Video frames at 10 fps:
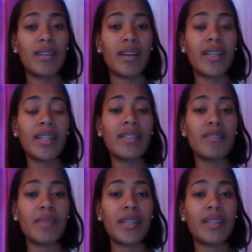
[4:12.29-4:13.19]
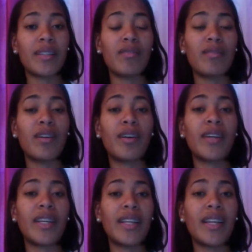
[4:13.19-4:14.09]
kinsman,
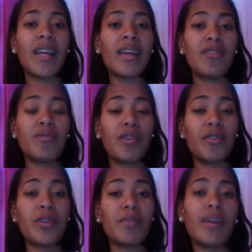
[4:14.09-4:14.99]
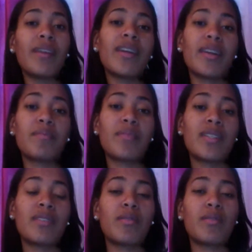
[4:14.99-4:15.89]
and you can marry him.
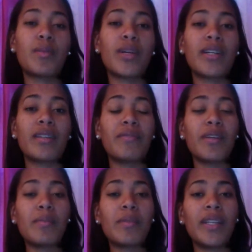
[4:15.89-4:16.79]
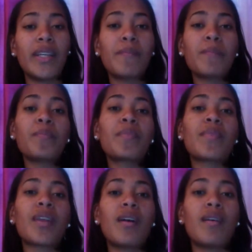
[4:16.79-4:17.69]
He's a part of the family.
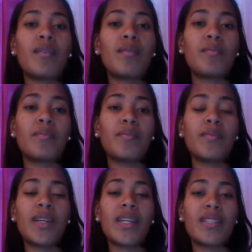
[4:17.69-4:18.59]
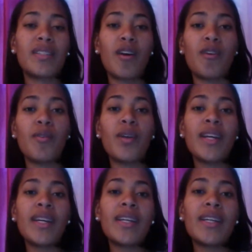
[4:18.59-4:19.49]
And so
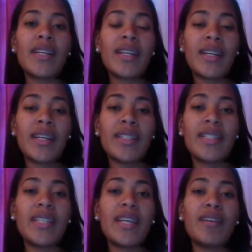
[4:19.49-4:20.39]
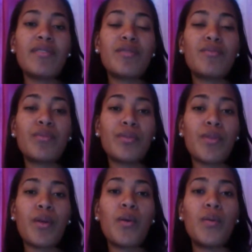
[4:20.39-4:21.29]
she tells
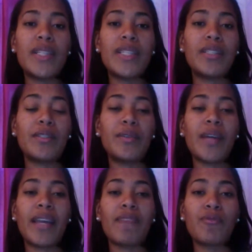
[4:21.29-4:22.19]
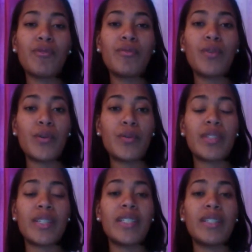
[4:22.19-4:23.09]
Ruth what to do, and Ruth
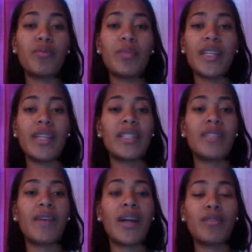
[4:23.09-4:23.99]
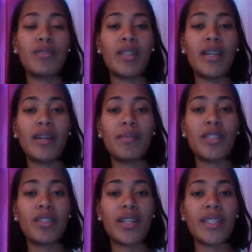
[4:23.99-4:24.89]
goes and she's obedient. She follows the
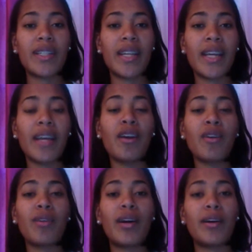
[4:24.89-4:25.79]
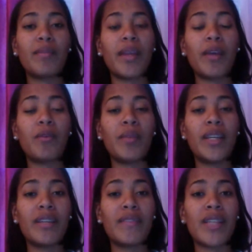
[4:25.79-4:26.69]
instruction that Naomi
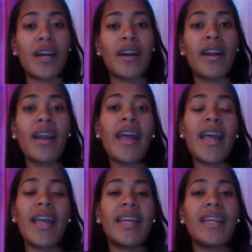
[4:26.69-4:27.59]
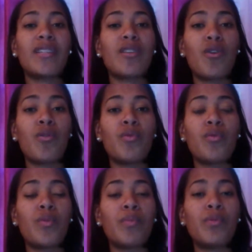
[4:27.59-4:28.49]
gives her. And so
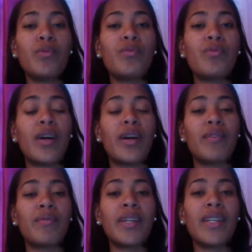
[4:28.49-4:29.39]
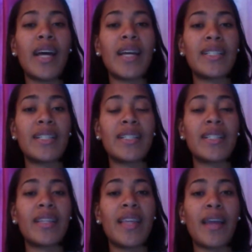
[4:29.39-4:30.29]
when Ruth realizes
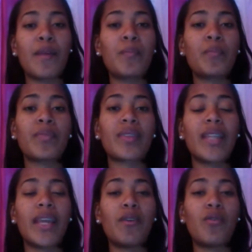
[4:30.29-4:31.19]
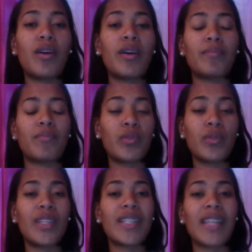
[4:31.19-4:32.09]
that
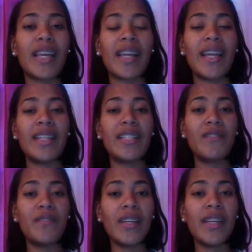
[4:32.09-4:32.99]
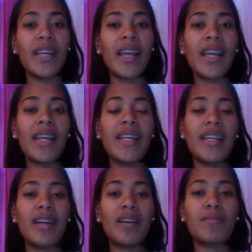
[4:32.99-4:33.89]
Ruth is laying at his feet,
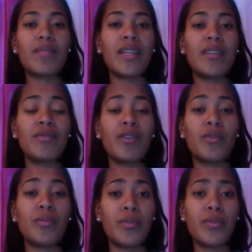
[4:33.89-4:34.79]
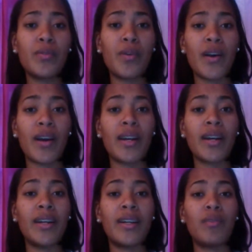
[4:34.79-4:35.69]
he says, you are
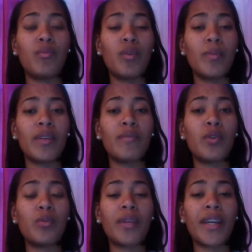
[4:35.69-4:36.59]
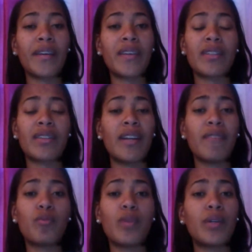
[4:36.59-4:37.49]
a woman of noble character, and
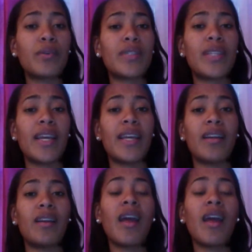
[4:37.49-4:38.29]
everyone knows that, and